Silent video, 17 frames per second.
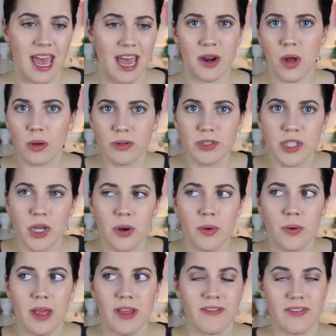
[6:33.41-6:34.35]
And
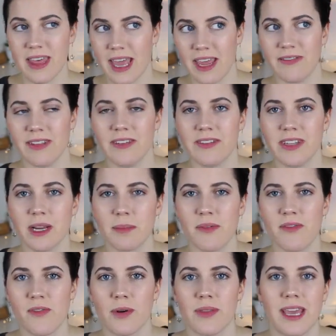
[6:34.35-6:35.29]
also, if they've lived there
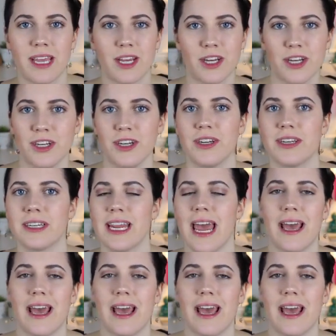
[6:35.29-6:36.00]
before, they could